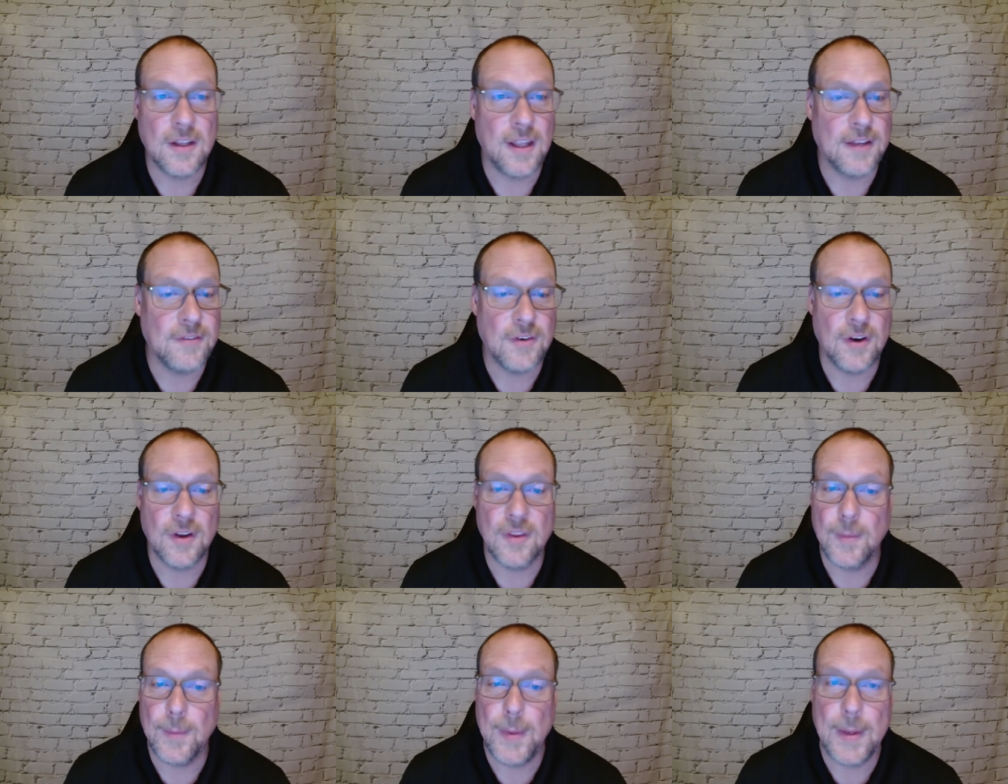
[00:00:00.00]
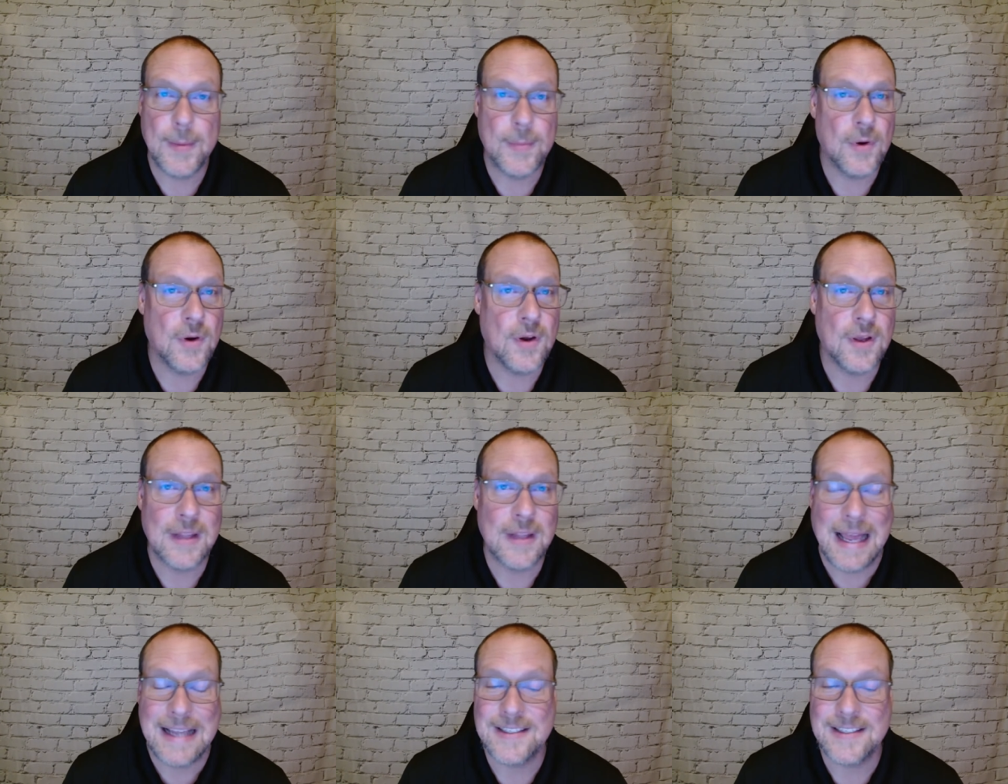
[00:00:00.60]
Like for other people,
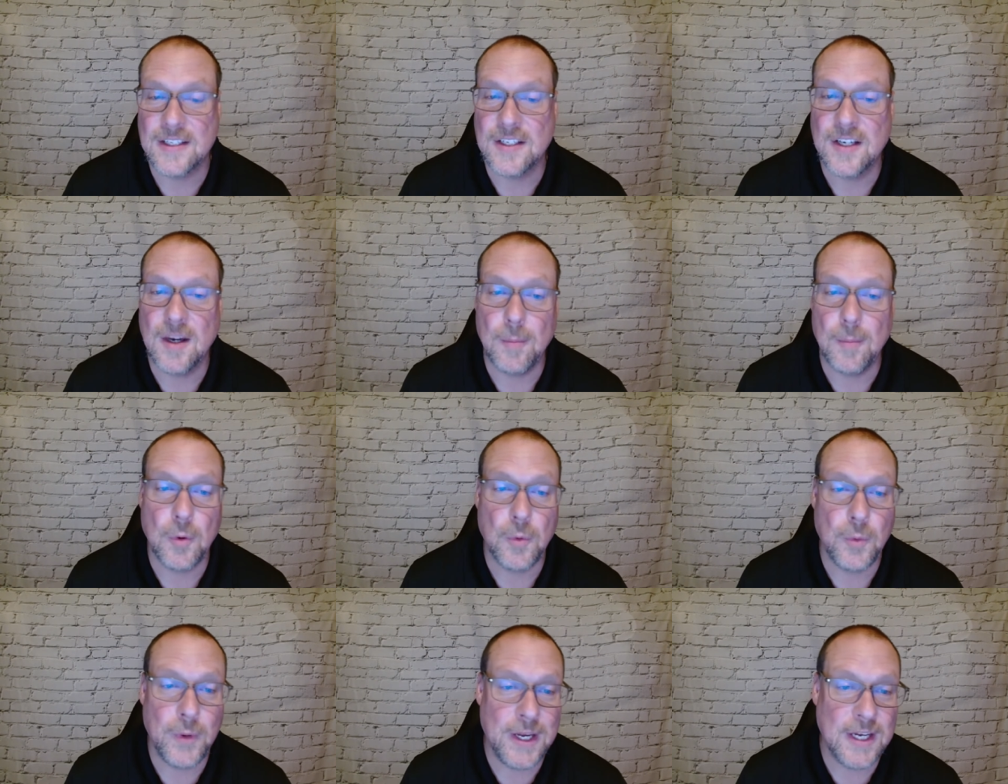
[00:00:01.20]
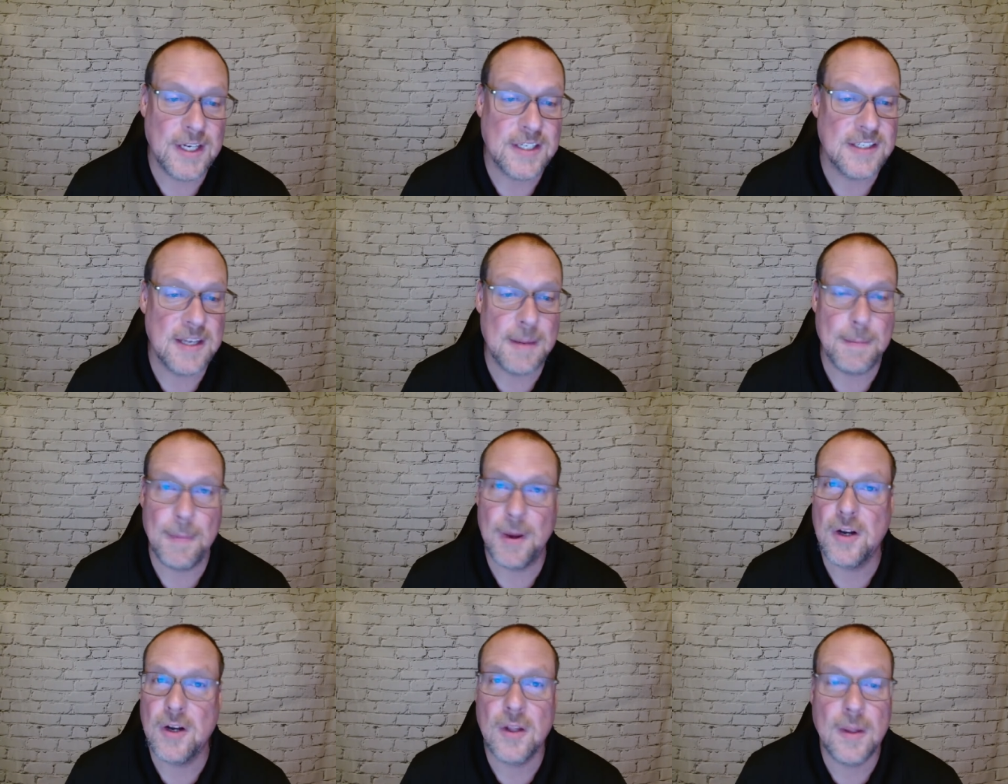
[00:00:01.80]
could last a couple weeks. It
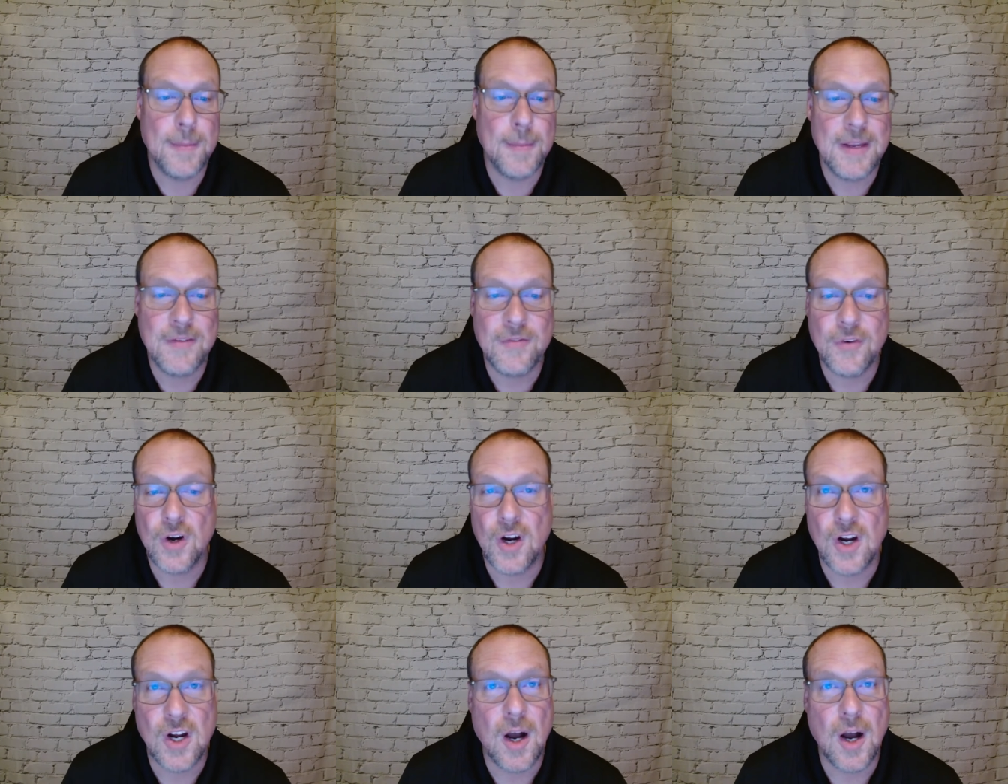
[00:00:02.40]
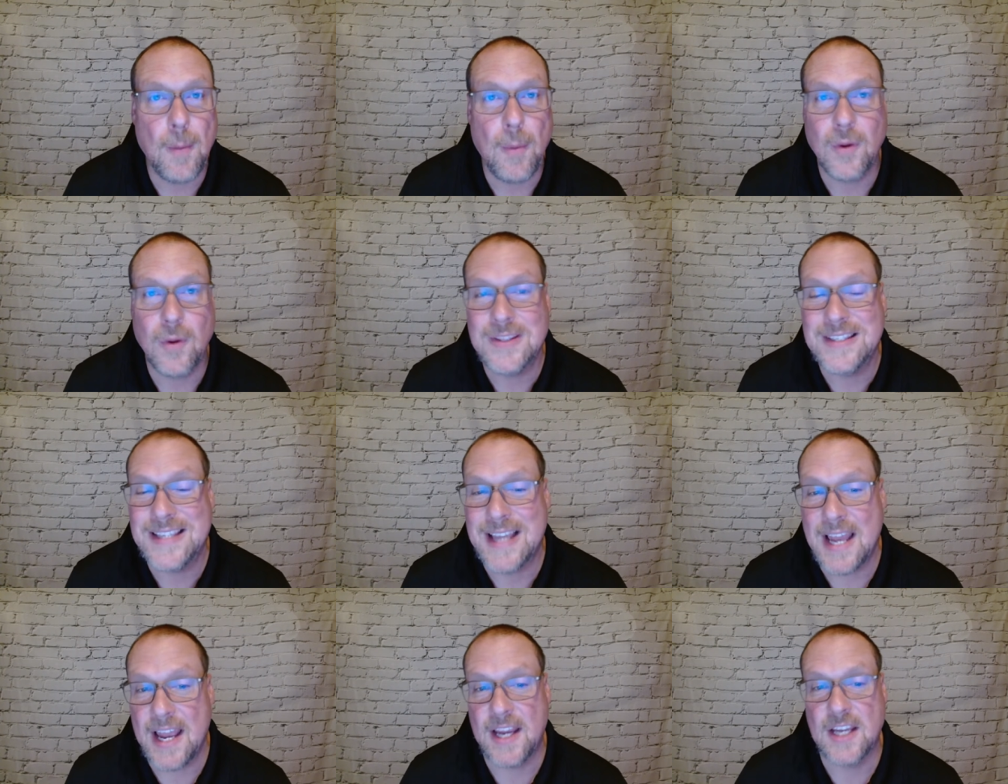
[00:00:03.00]
might only be for a couple
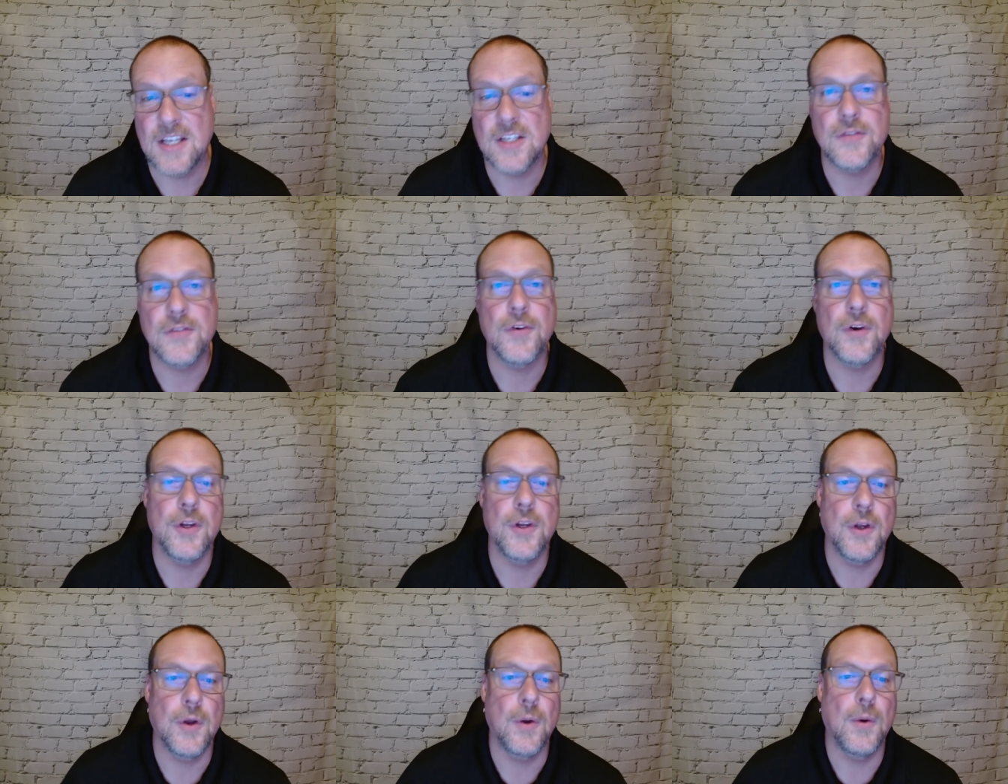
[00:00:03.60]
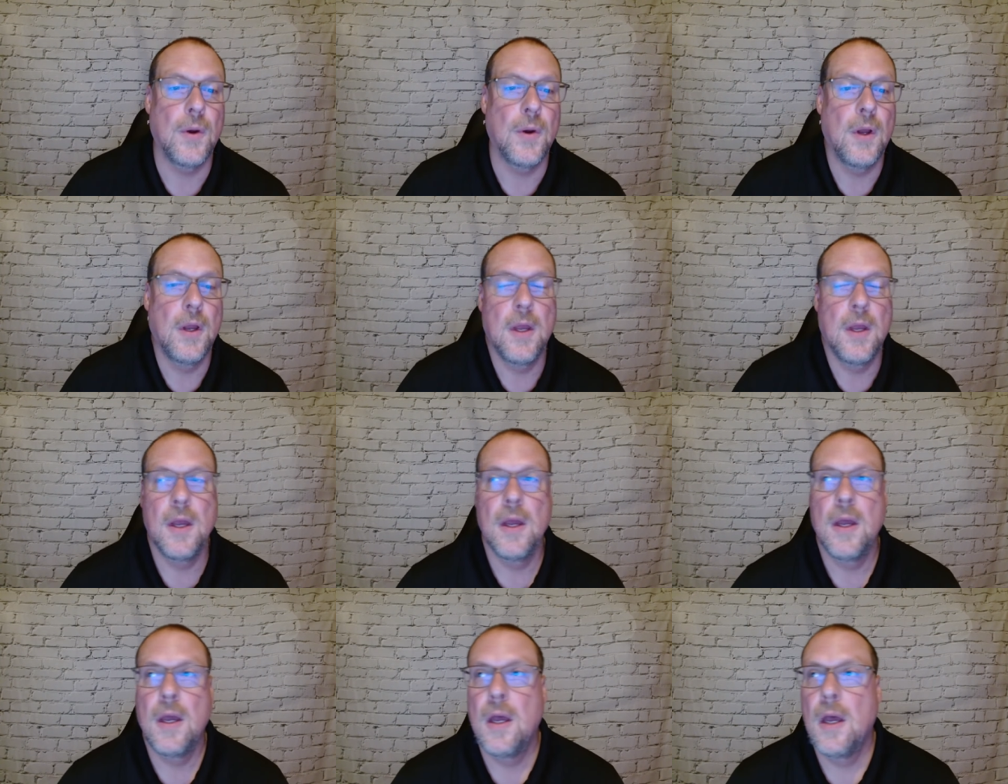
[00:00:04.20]
days for you.
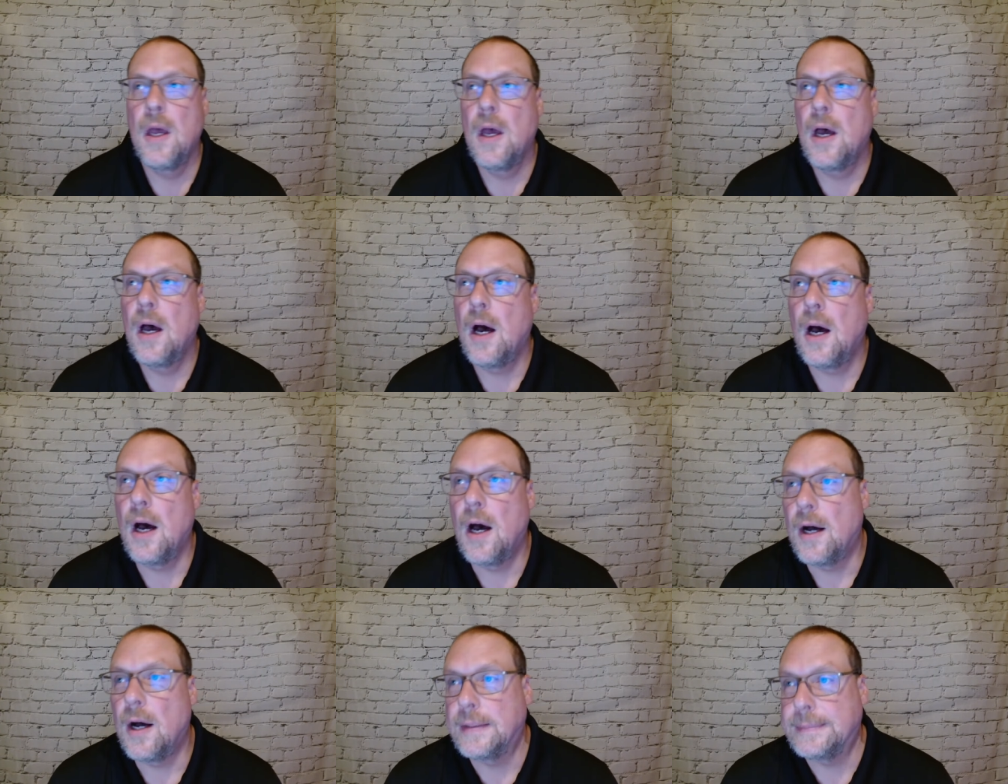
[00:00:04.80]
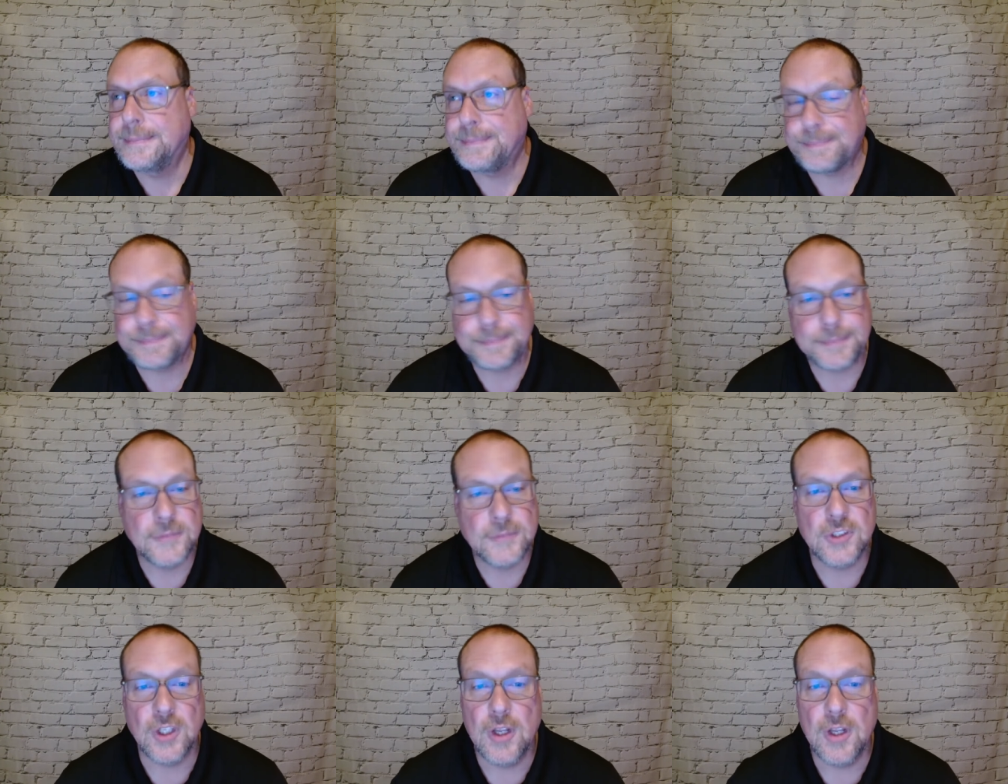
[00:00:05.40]
Um,
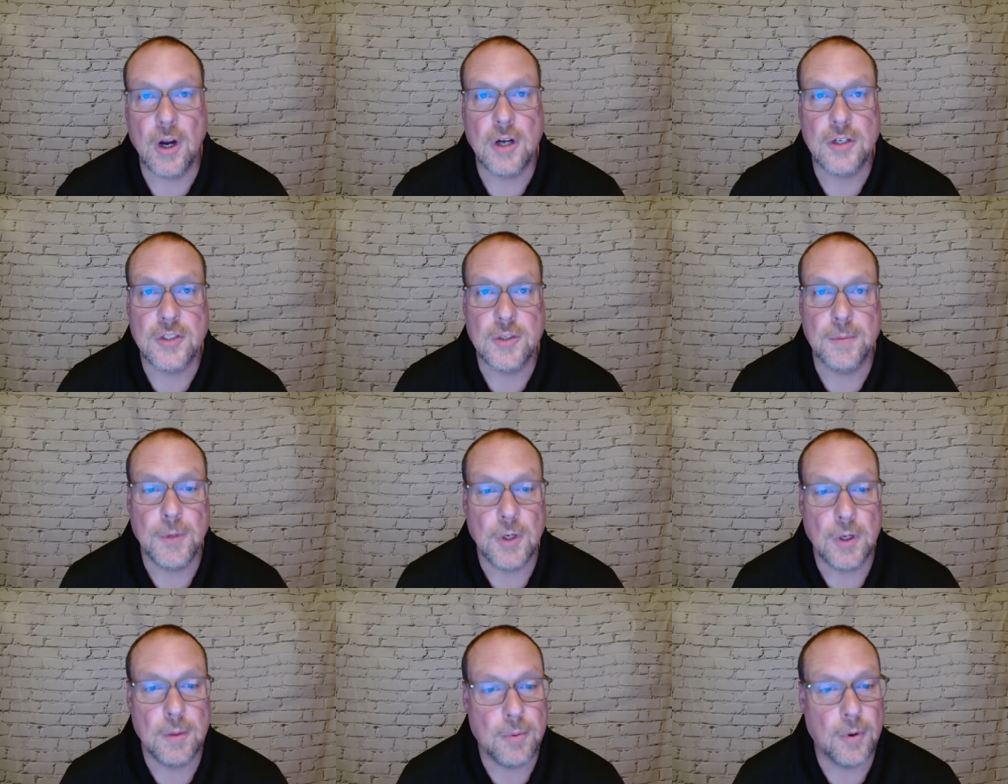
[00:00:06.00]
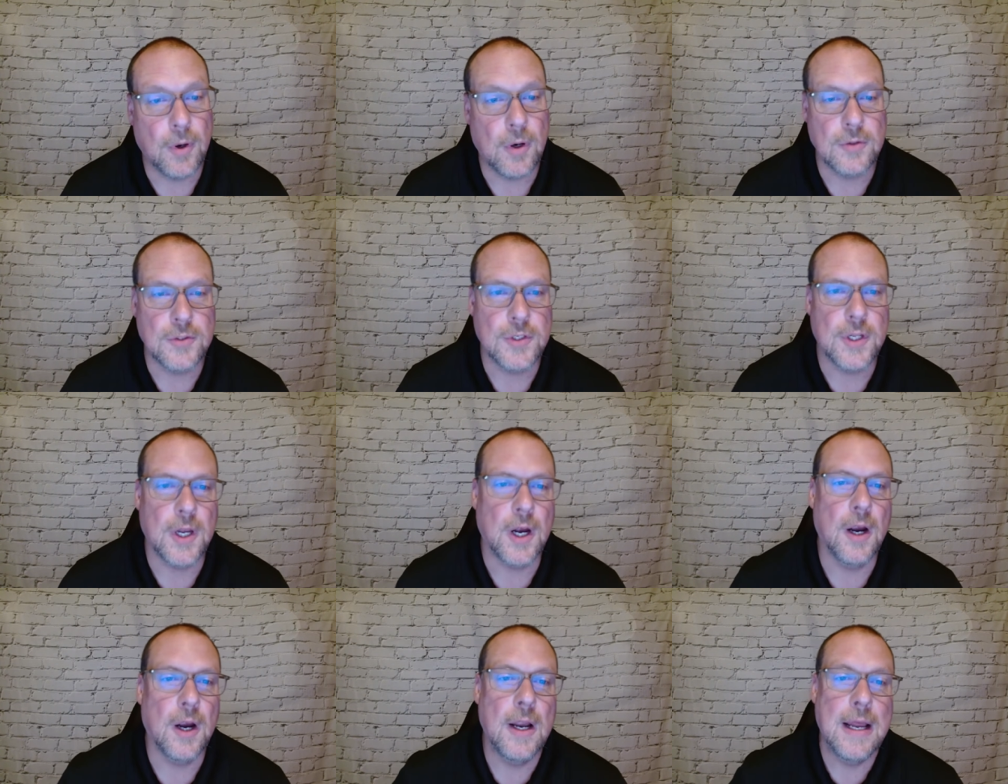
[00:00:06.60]
so there are some good pros
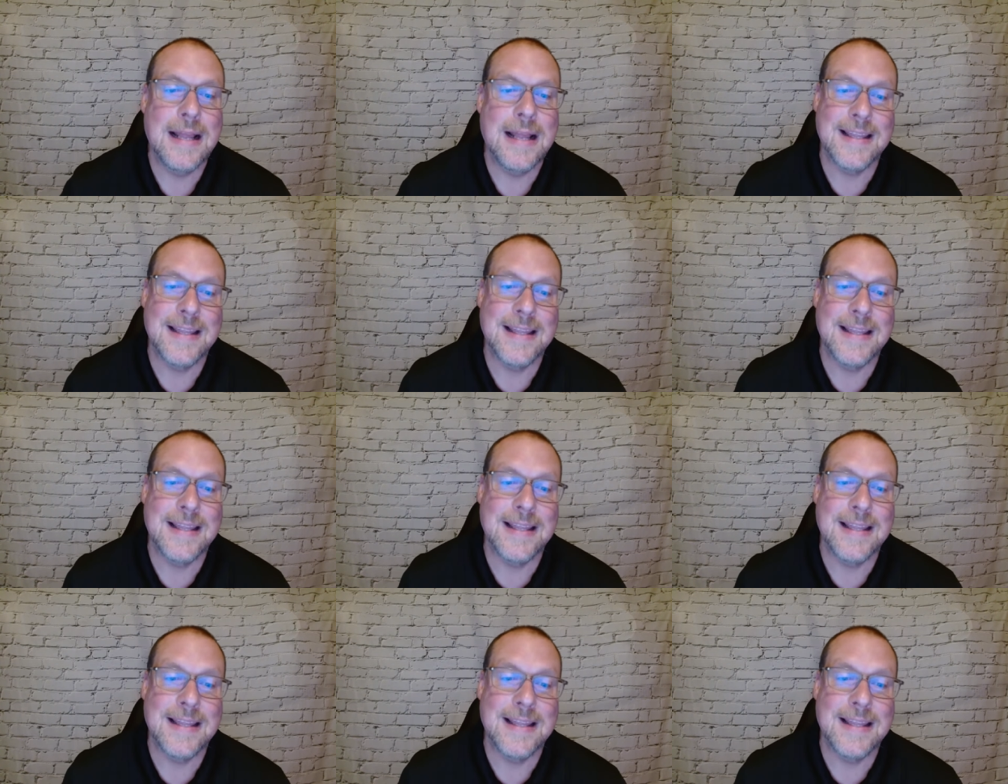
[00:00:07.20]
there.